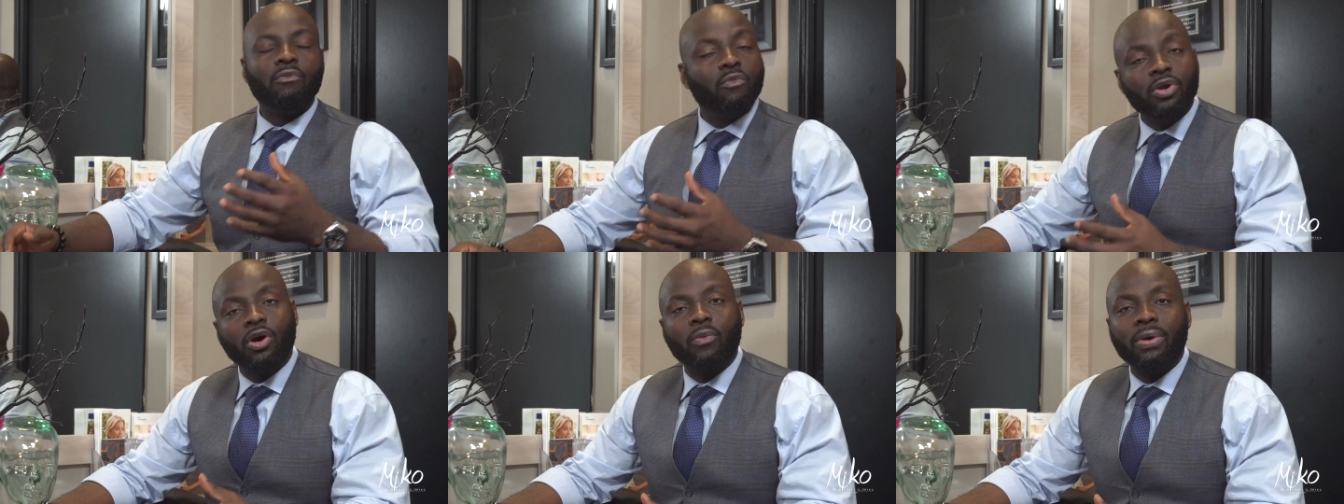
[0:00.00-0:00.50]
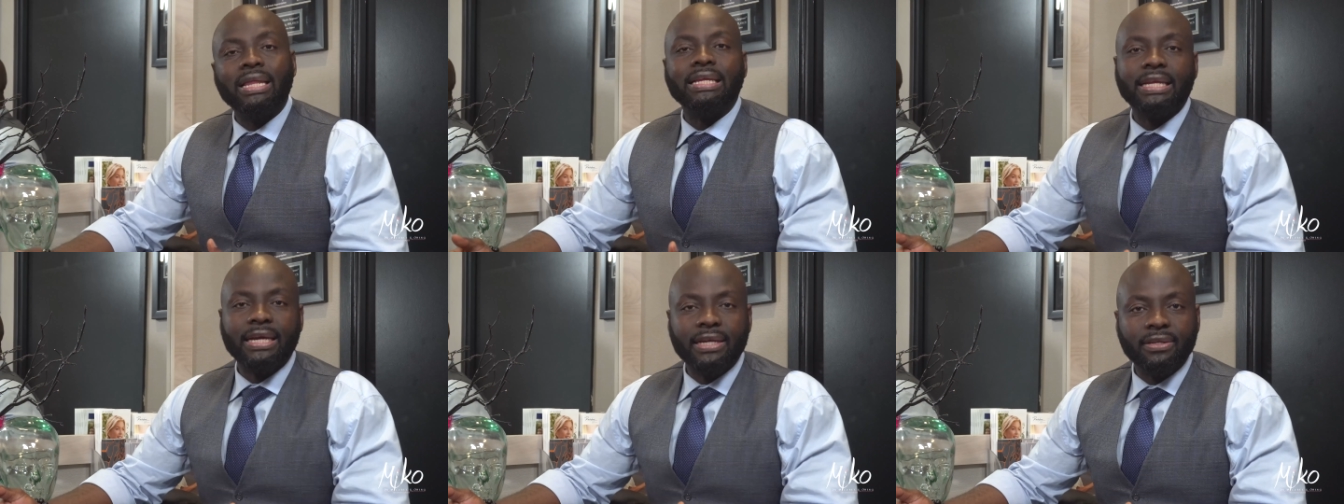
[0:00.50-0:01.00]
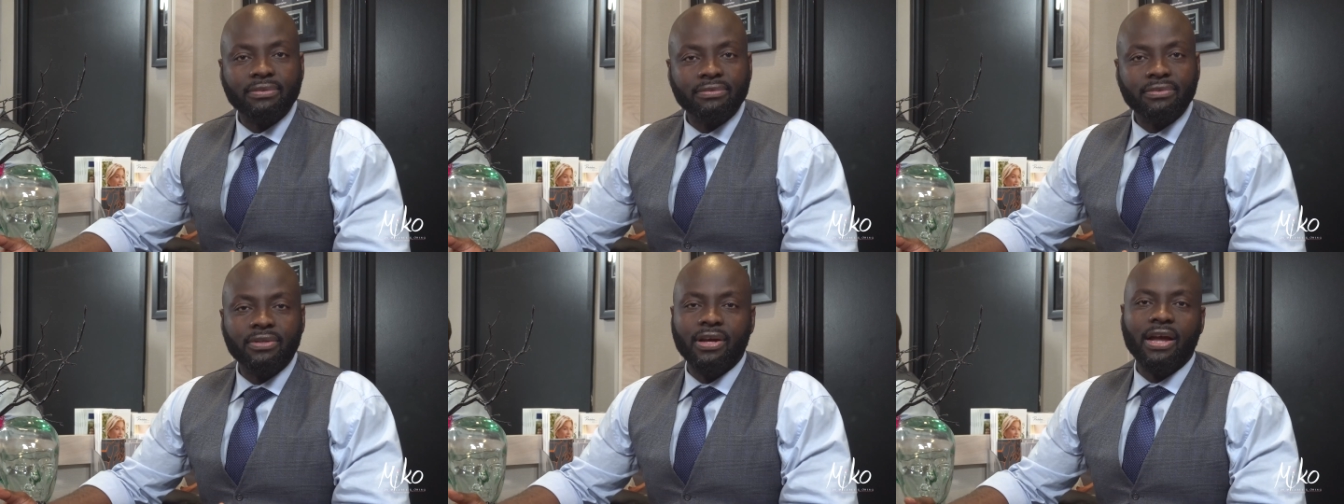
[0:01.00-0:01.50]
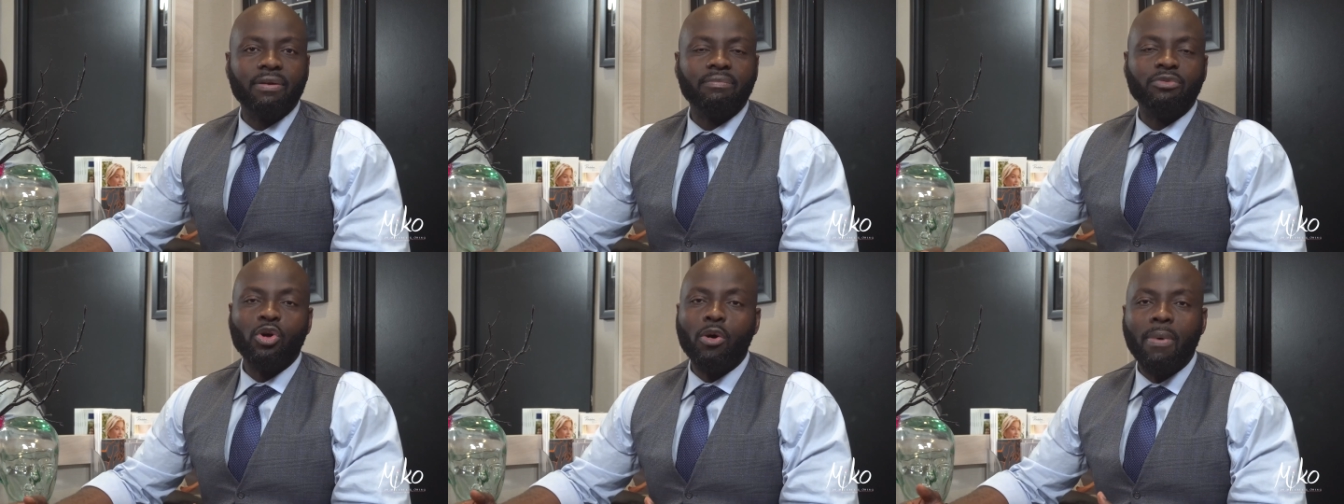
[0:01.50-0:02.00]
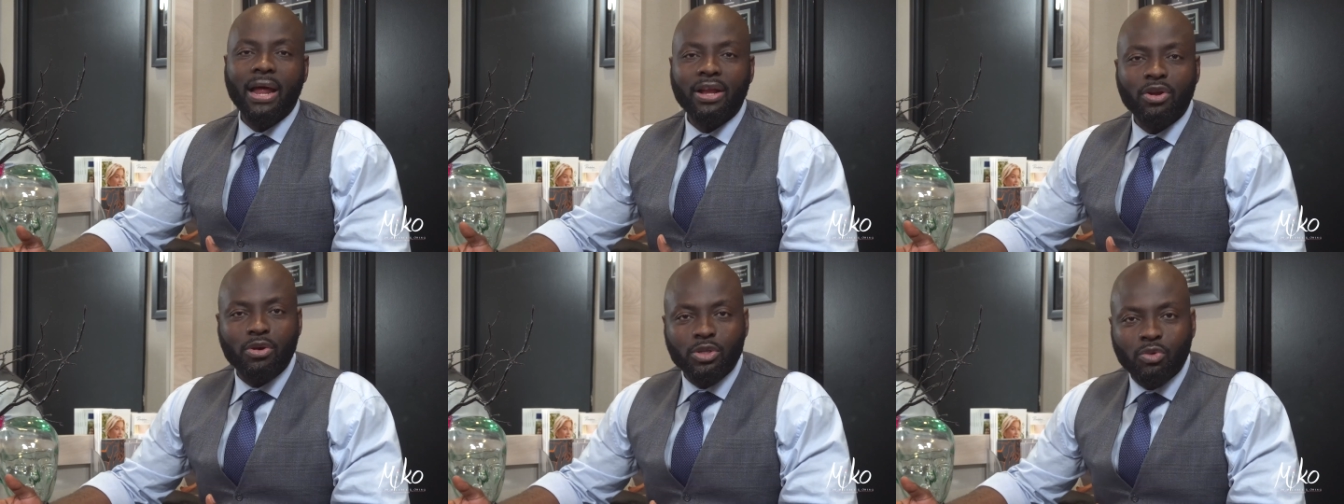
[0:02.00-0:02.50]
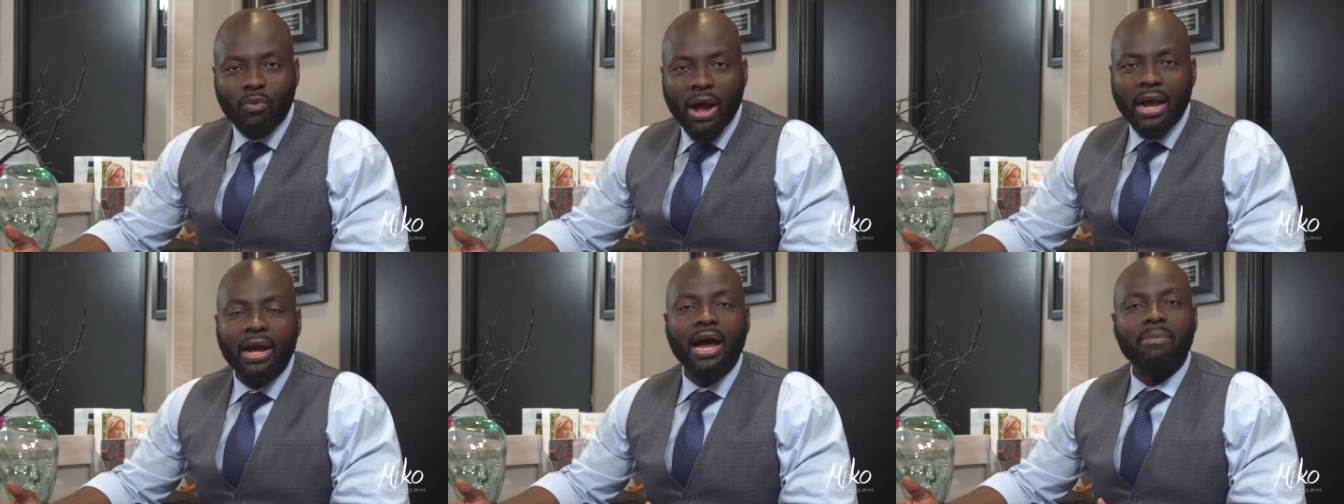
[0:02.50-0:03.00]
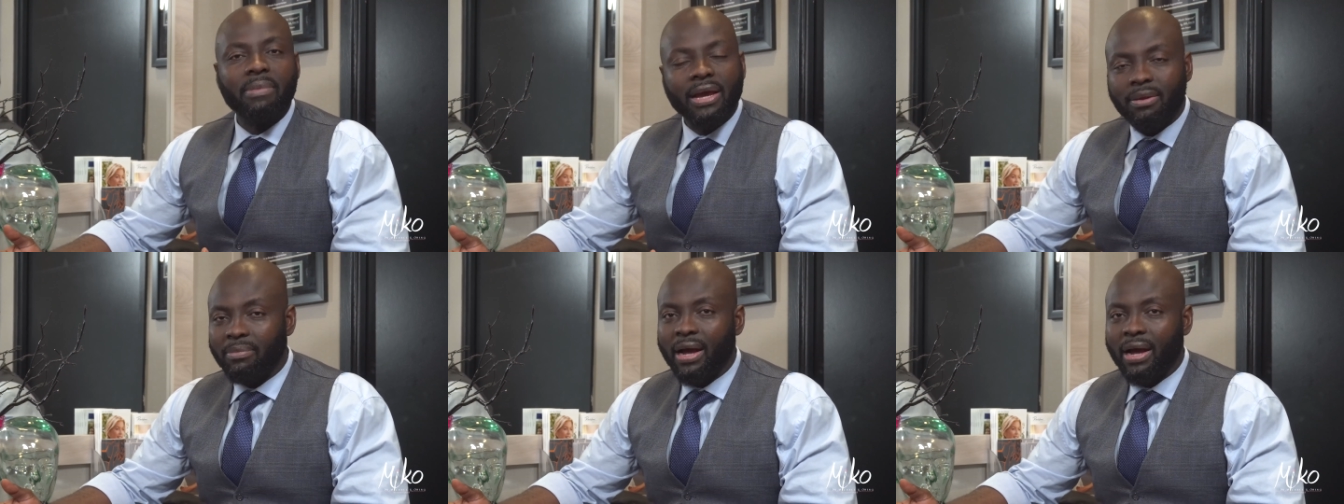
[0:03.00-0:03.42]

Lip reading: We don't really need it, okay? Nobody knows why God made them.